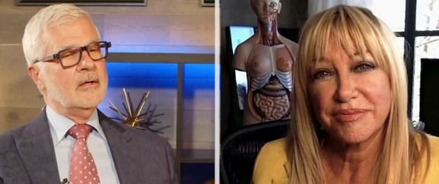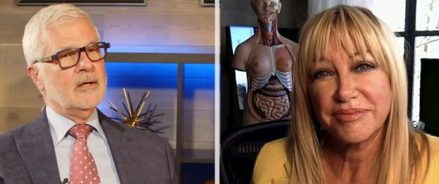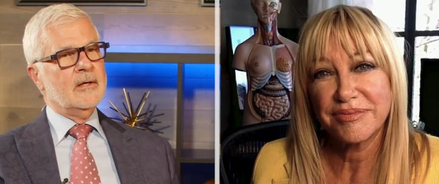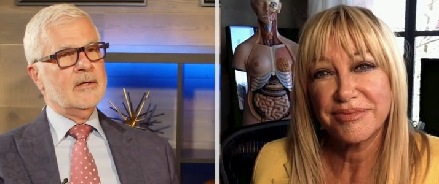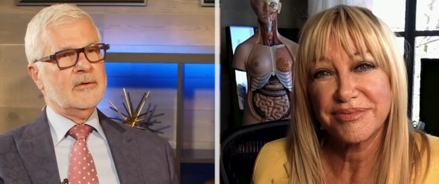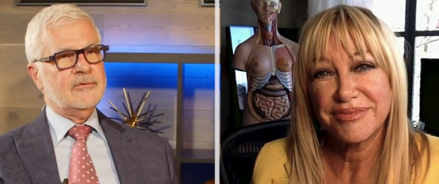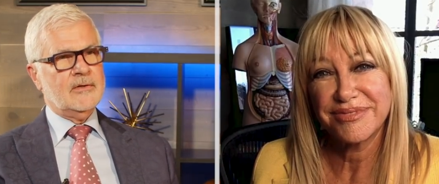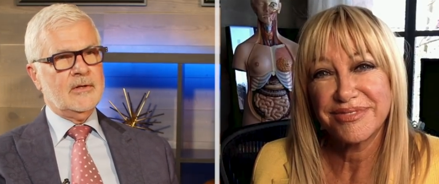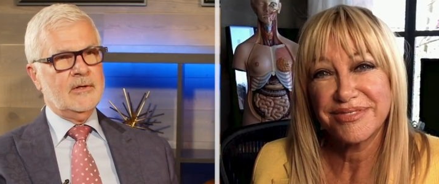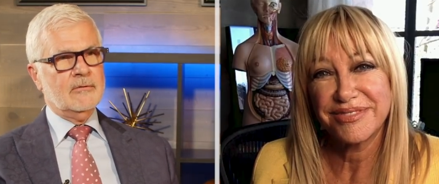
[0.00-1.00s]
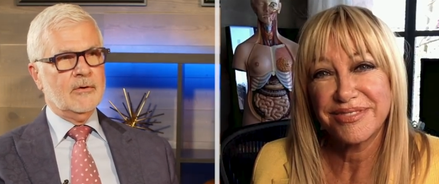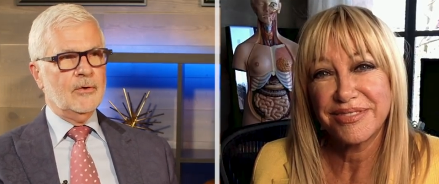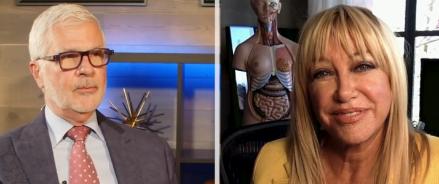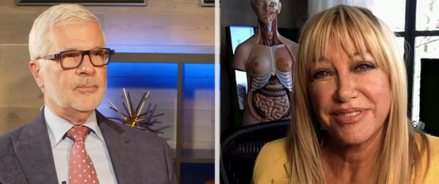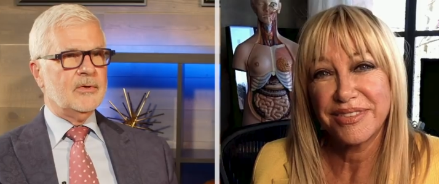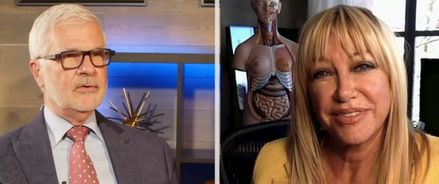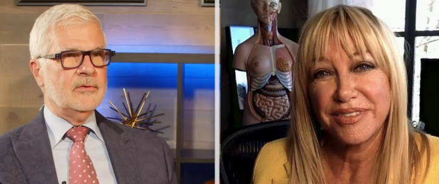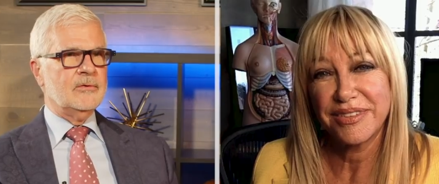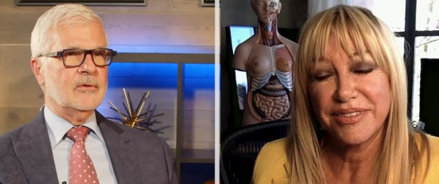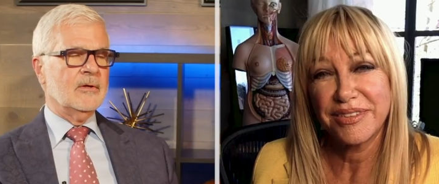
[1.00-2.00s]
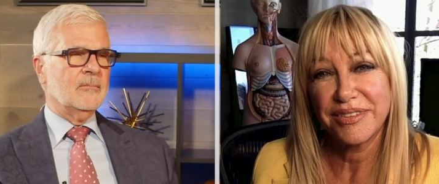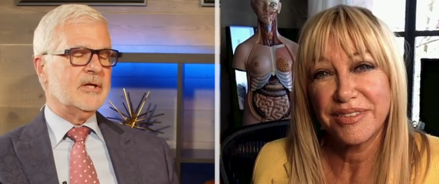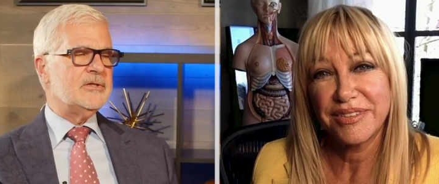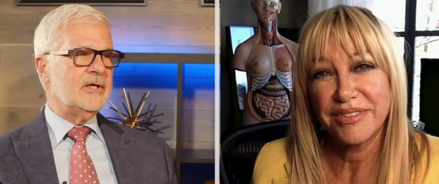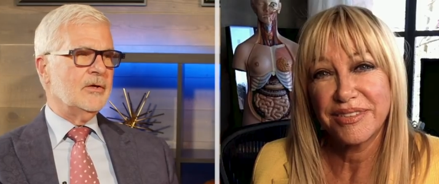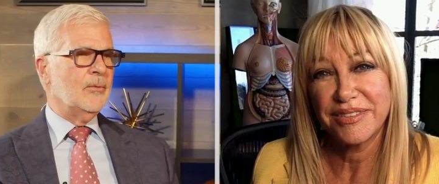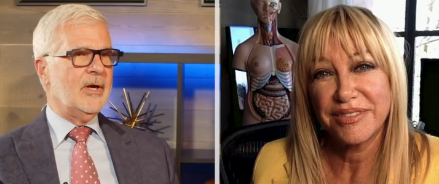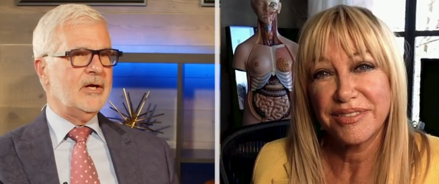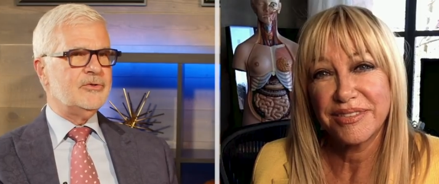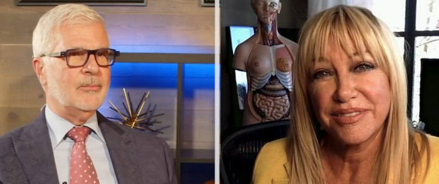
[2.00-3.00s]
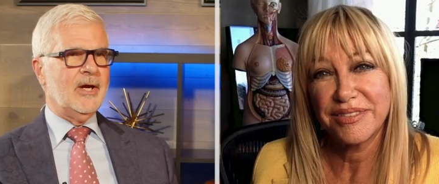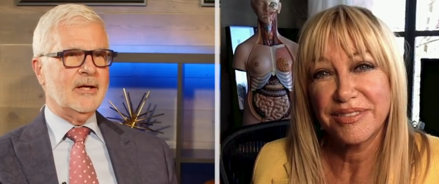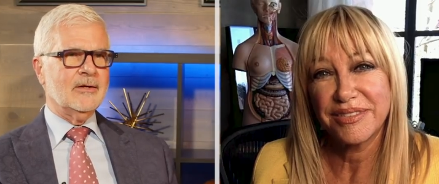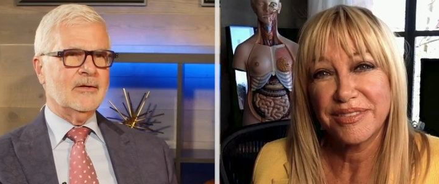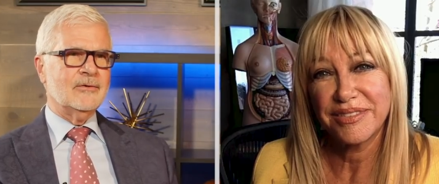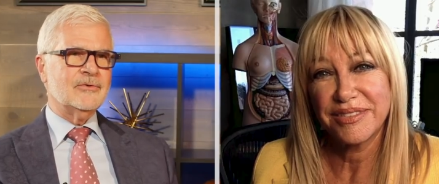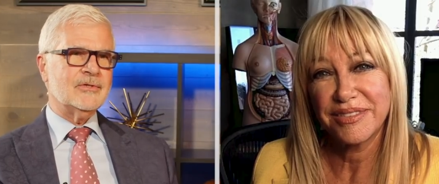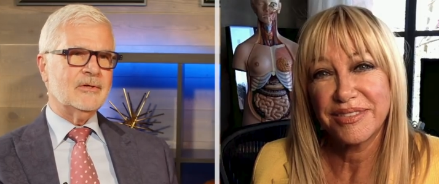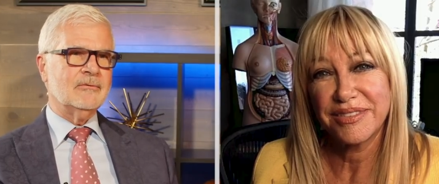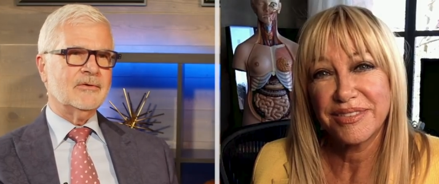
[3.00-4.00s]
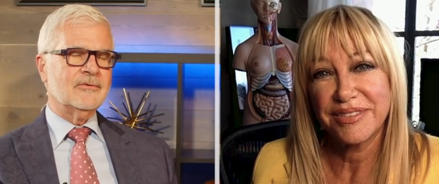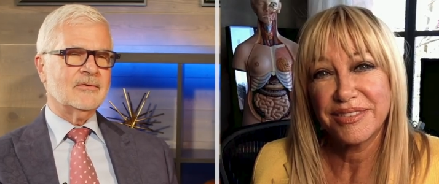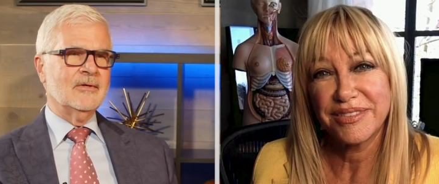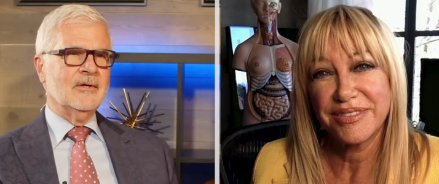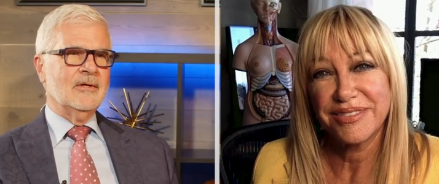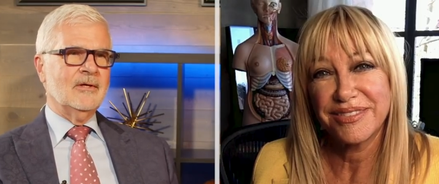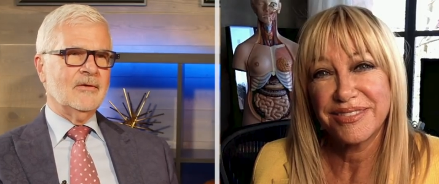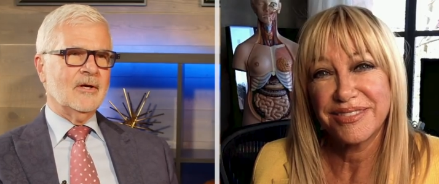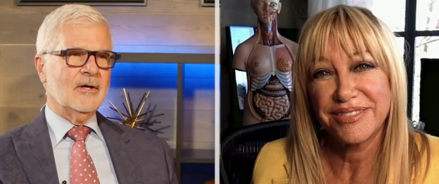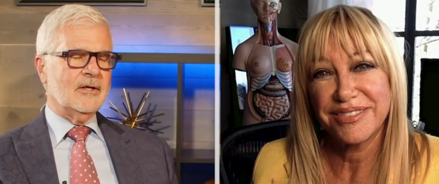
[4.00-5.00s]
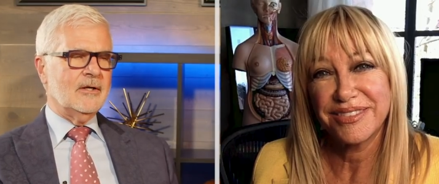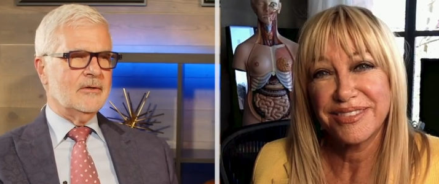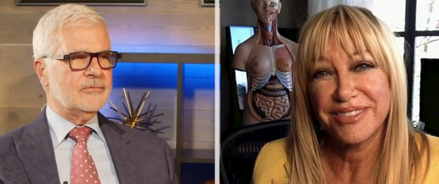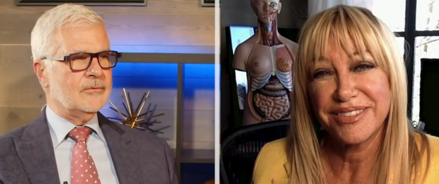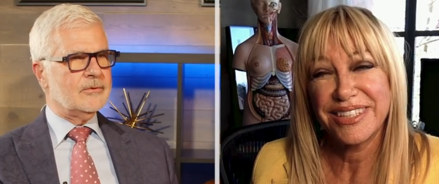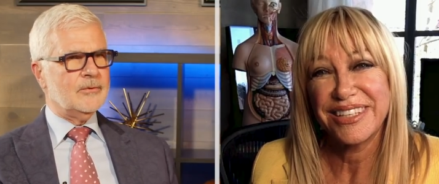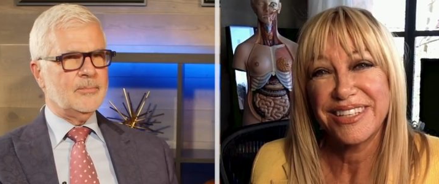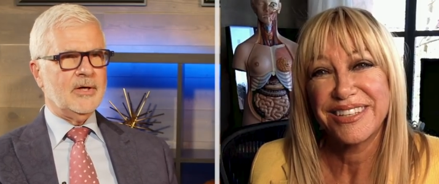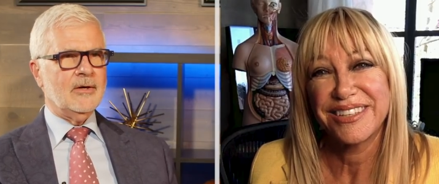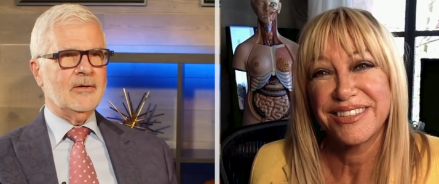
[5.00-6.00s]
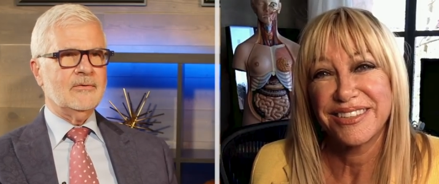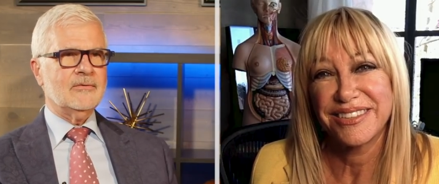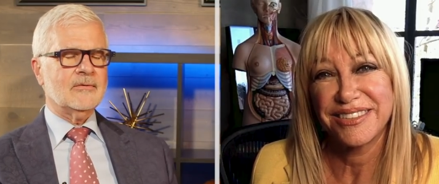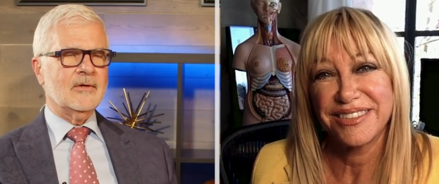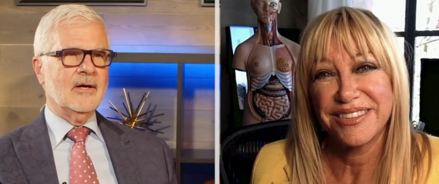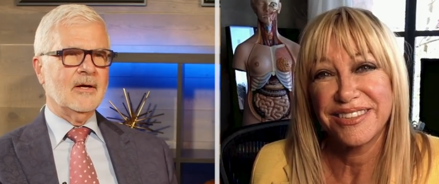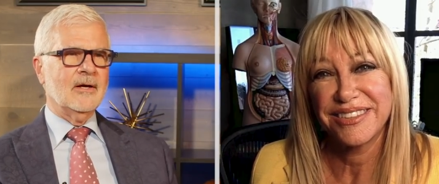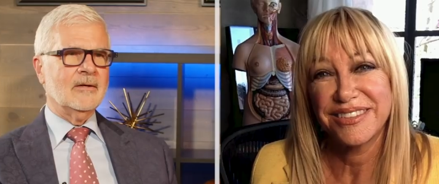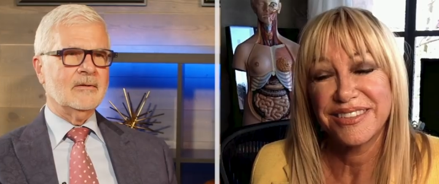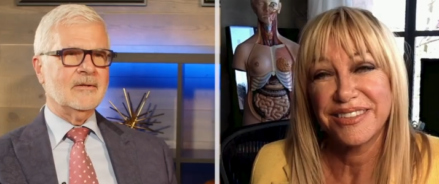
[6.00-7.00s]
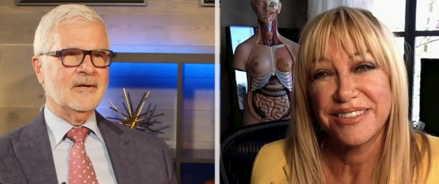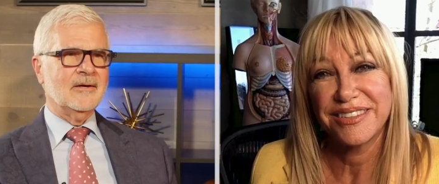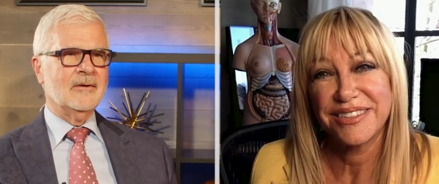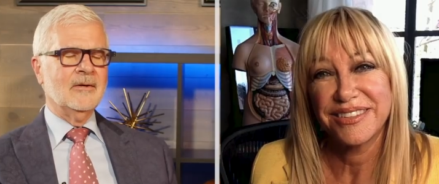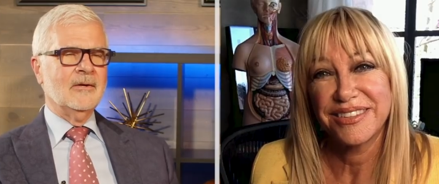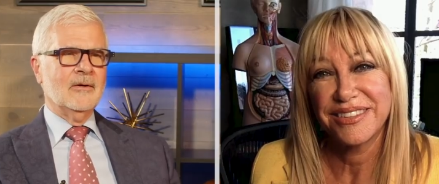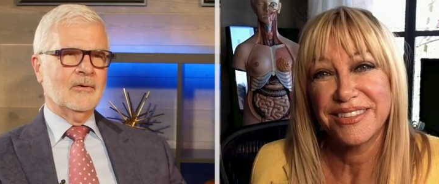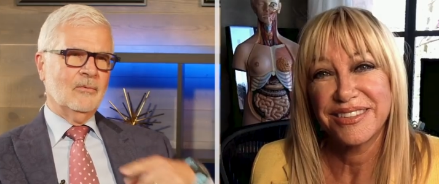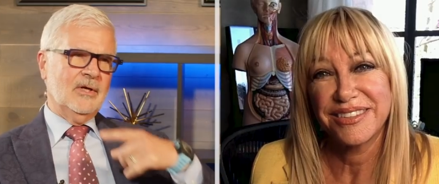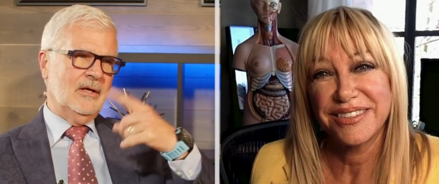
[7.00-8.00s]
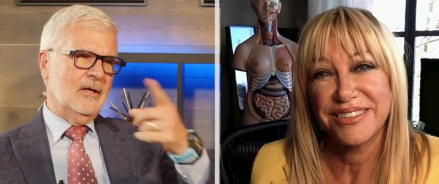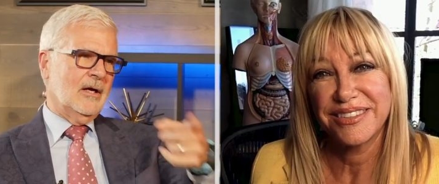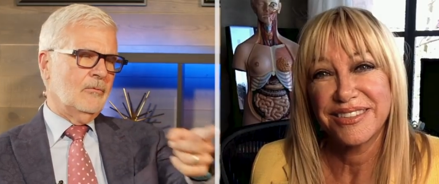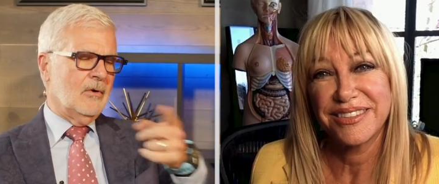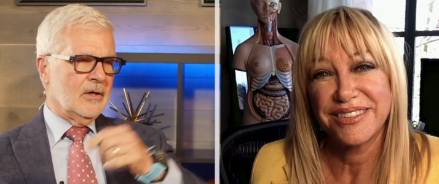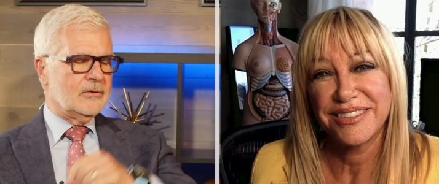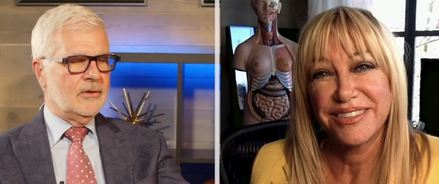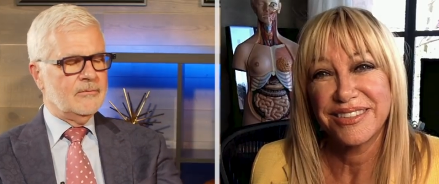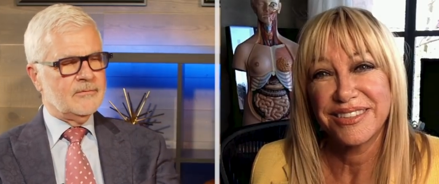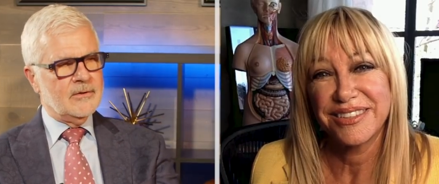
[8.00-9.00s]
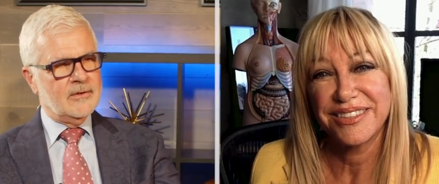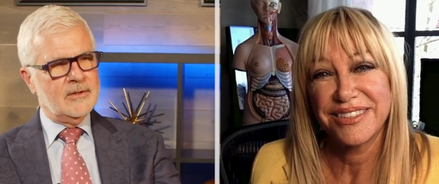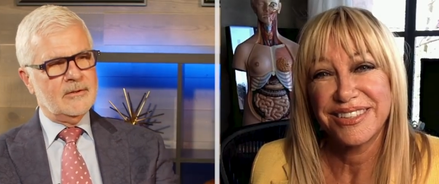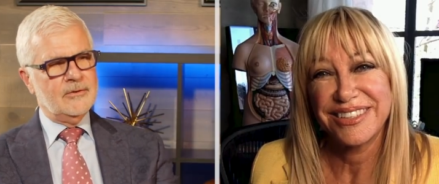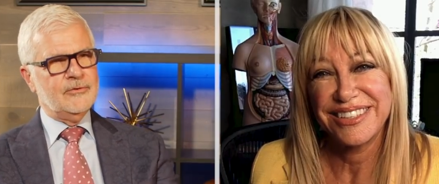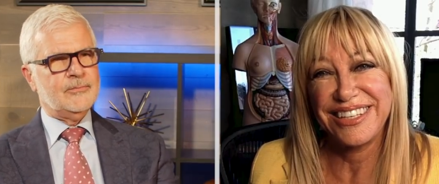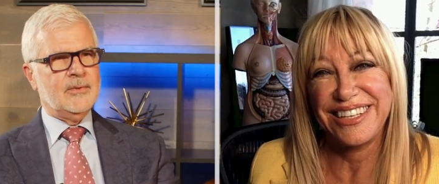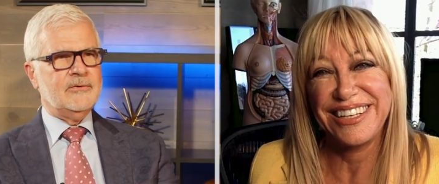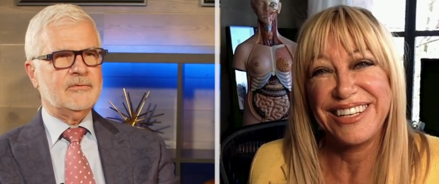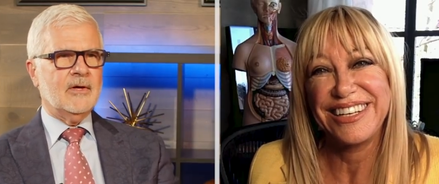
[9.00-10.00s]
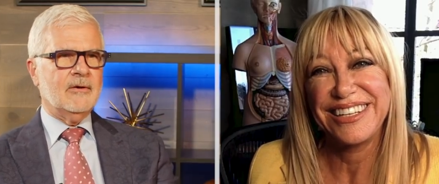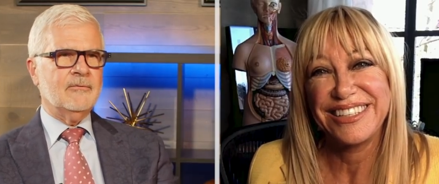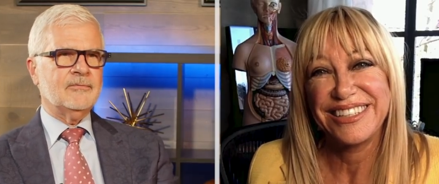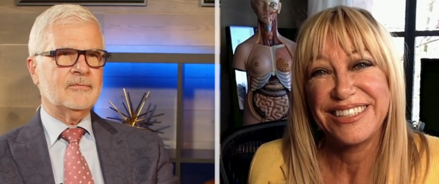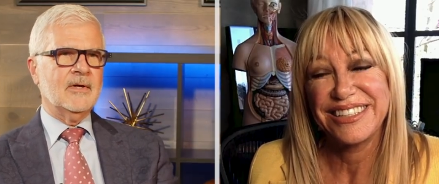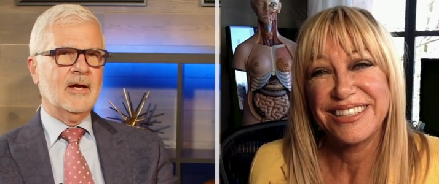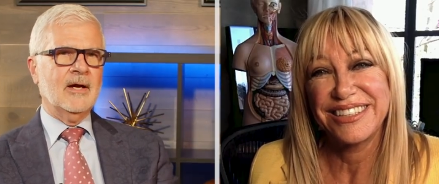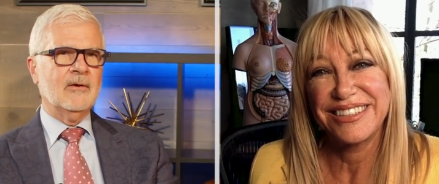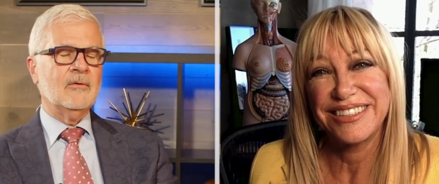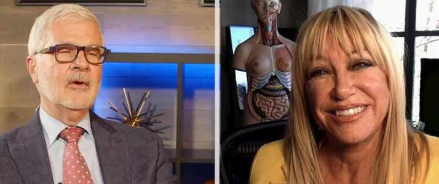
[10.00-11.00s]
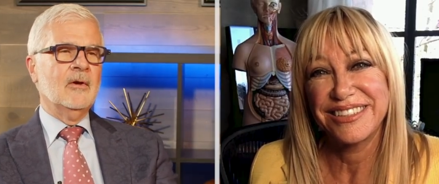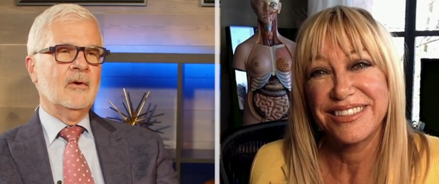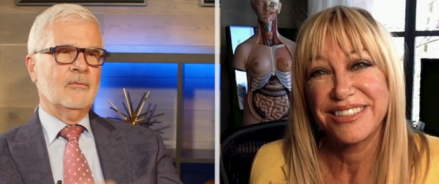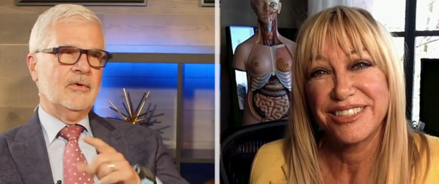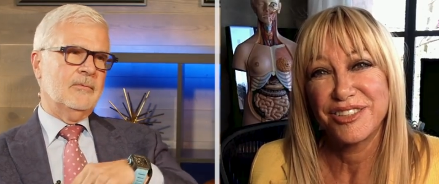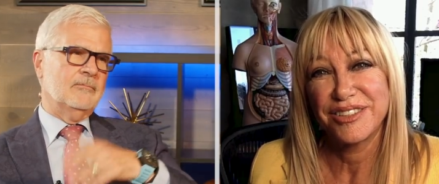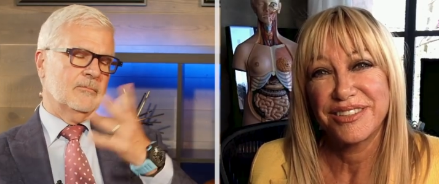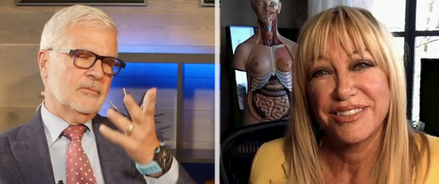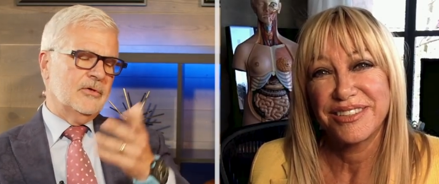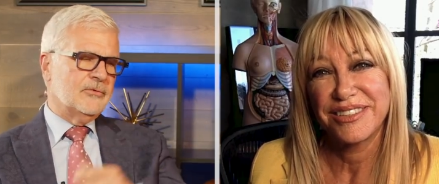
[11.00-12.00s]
Speaker 1: uh, in a singing group in uh, Montego Bay, Jamaica, and she was in the audience with her parents. And uh, we, I walked over and introduced myself, and we we